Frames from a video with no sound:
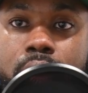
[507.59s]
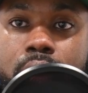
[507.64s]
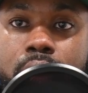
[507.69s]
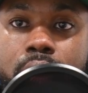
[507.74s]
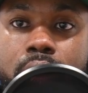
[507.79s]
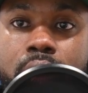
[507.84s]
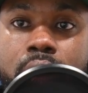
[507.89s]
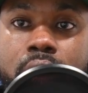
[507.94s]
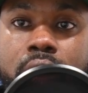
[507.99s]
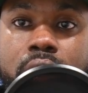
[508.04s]

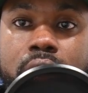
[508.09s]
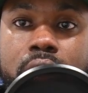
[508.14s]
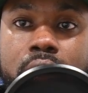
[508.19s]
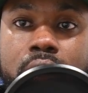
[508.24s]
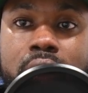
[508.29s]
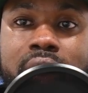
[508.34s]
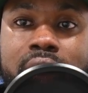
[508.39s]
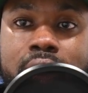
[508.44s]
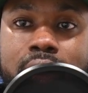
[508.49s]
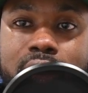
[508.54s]
needs to
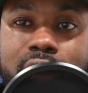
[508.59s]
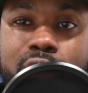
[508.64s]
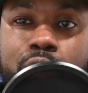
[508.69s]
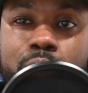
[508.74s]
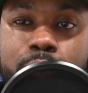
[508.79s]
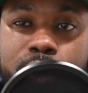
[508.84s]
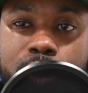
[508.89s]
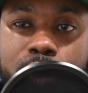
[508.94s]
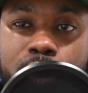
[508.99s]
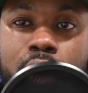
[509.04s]
think a
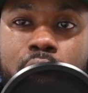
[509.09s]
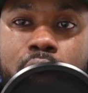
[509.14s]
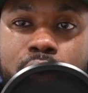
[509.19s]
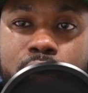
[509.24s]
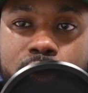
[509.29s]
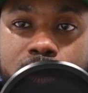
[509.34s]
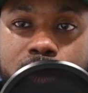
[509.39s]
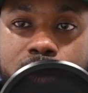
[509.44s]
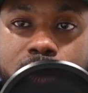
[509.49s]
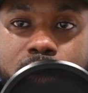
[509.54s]
little bit
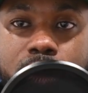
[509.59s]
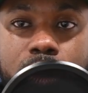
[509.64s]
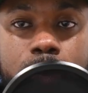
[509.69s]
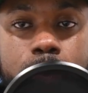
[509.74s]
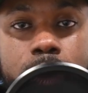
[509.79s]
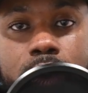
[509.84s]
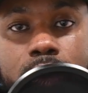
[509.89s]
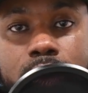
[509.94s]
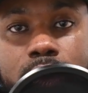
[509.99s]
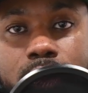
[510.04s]
harder
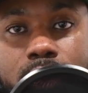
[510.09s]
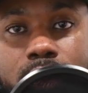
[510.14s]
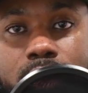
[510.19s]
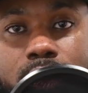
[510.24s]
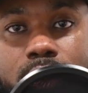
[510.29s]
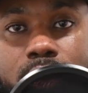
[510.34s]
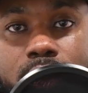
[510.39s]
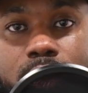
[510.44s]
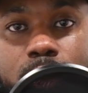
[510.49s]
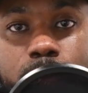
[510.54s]
about
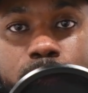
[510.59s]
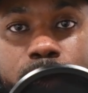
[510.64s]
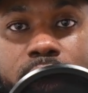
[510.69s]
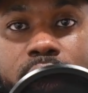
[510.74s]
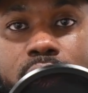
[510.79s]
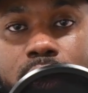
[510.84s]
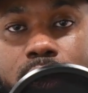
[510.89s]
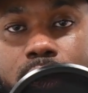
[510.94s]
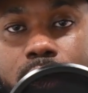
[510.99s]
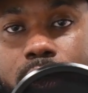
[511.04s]
this
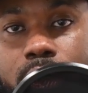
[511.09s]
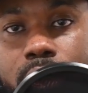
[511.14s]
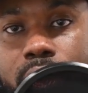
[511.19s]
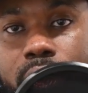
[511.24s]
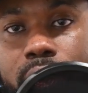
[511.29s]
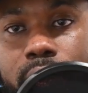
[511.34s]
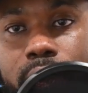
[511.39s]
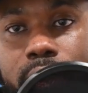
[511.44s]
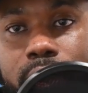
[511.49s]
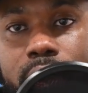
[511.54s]
project that they're
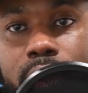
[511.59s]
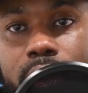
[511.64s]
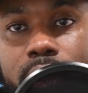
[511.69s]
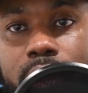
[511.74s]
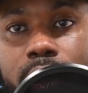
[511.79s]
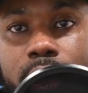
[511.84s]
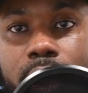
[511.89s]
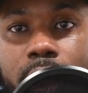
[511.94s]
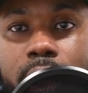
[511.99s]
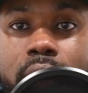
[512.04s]
doing
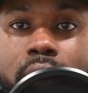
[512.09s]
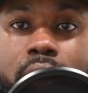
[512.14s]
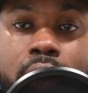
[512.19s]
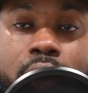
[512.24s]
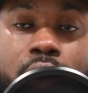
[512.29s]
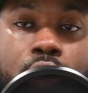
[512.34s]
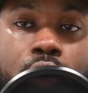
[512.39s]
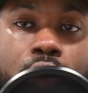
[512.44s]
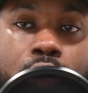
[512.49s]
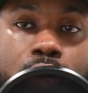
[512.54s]
and
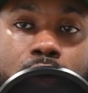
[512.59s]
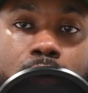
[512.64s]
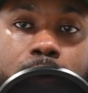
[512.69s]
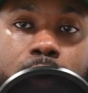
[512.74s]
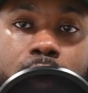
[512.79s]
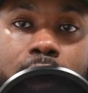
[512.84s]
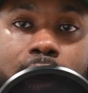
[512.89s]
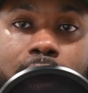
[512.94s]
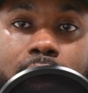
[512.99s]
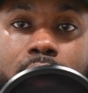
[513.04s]
think harder
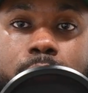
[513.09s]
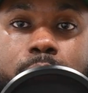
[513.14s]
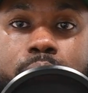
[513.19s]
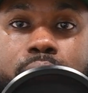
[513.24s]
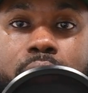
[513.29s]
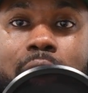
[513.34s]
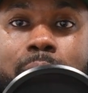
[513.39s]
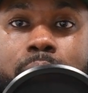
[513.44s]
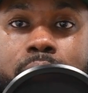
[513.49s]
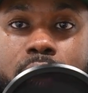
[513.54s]
about how to
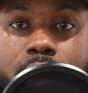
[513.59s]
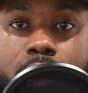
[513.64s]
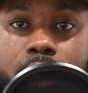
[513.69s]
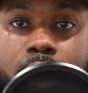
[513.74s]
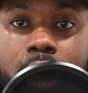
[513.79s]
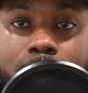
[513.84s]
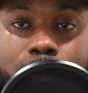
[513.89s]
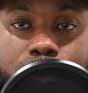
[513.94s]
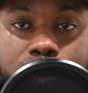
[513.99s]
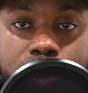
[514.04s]
properly
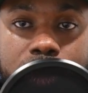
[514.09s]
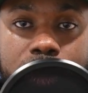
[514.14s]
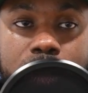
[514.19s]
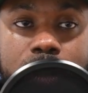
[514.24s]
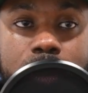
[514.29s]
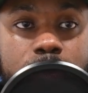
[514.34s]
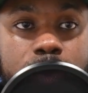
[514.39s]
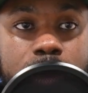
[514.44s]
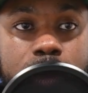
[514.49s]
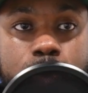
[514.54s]

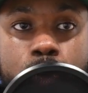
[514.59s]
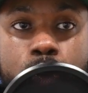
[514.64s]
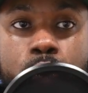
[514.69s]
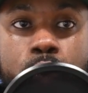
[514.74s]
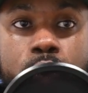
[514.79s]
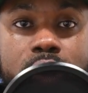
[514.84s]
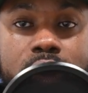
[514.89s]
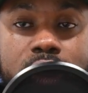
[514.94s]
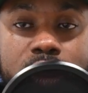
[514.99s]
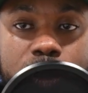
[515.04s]
compensate the people
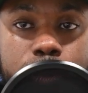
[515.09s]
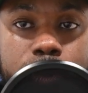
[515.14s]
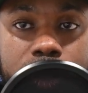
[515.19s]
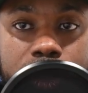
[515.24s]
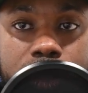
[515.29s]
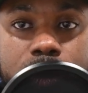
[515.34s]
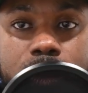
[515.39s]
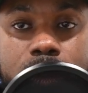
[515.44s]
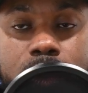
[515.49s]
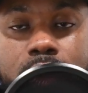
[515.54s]
who are
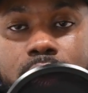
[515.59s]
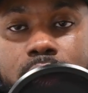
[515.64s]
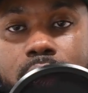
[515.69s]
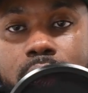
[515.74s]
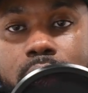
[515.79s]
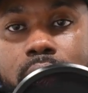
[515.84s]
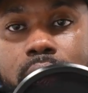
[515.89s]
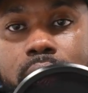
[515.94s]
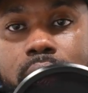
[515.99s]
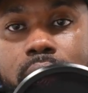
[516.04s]
displaced.
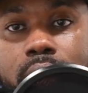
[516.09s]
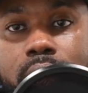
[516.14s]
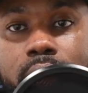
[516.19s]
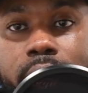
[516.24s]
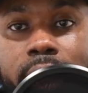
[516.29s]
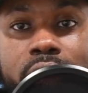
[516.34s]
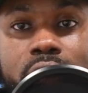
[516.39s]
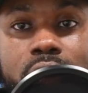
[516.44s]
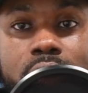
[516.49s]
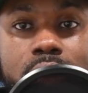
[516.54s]

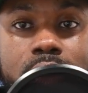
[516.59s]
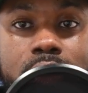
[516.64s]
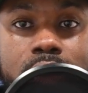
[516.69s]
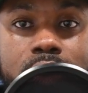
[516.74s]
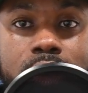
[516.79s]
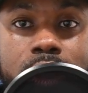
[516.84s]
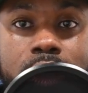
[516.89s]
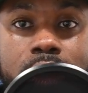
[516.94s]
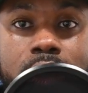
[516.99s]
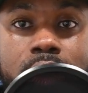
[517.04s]
Not just to
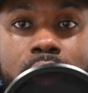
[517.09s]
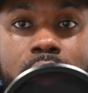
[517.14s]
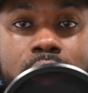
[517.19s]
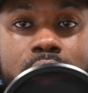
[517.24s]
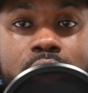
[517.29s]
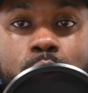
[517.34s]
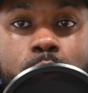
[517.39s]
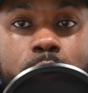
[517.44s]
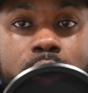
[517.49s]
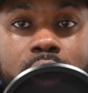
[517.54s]
say,
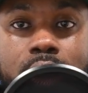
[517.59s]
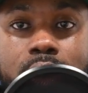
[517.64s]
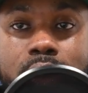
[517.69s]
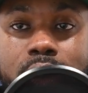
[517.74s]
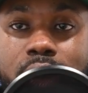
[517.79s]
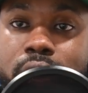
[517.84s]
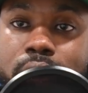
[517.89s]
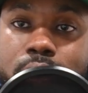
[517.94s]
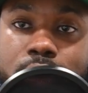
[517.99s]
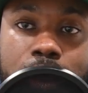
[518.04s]
because
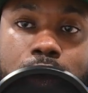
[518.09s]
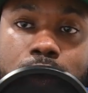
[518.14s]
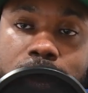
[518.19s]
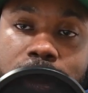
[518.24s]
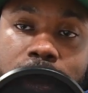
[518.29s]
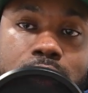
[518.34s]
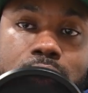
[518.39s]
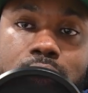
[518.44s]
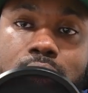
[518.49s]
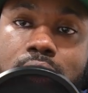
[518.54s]
y'all
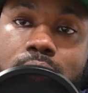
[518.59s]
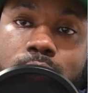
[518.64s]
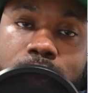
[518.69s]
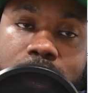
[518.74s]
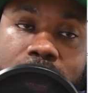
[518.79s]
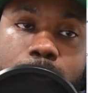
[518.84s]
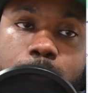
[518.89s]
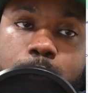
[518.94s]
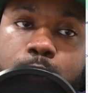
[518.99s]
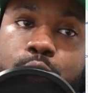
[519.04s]
guarantee
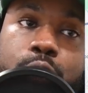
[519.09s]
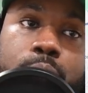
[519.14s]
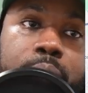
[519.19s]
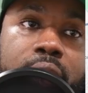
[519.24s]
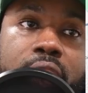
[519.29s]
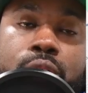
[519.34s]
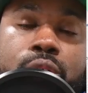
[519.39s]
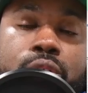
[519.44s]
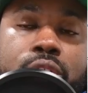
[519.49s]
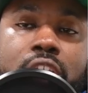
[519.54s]
when they build
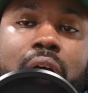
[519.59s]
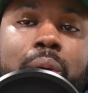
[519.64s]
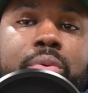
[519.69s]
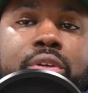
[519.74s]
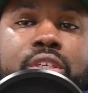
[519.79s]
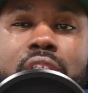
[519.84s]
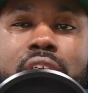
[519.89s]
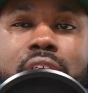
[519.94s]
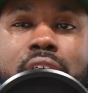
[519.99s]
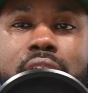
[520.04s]
back on top
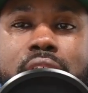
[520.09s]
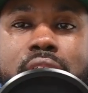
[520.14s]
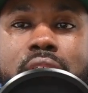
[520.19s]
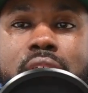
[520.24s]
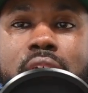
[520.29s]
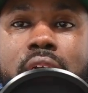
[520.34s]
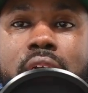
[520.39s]
of these areas,